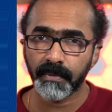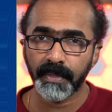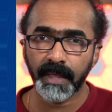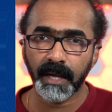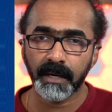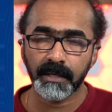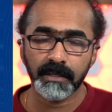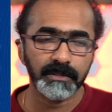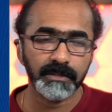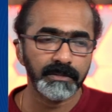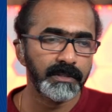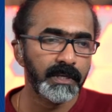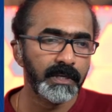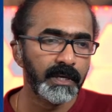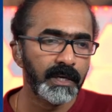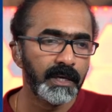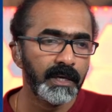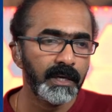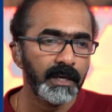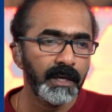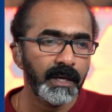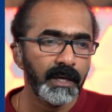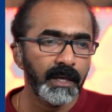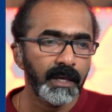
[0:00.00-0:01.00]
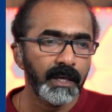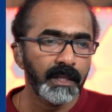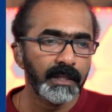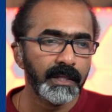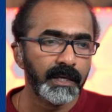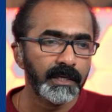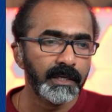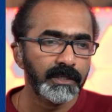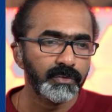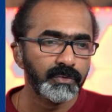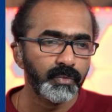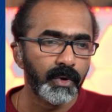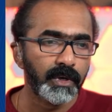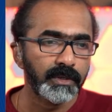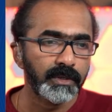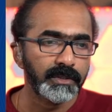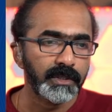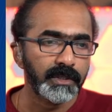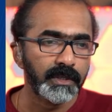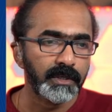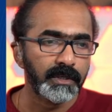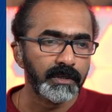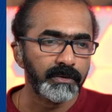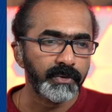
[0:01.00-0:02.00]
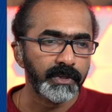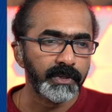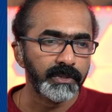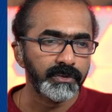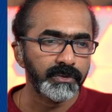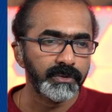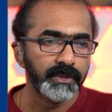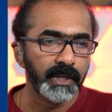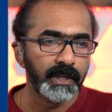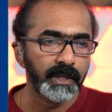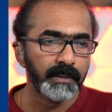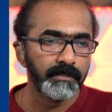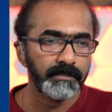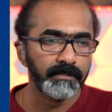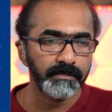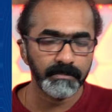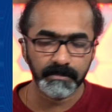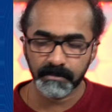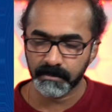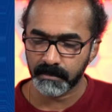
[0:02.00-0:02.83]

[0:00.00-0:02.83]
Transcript: That is what Restream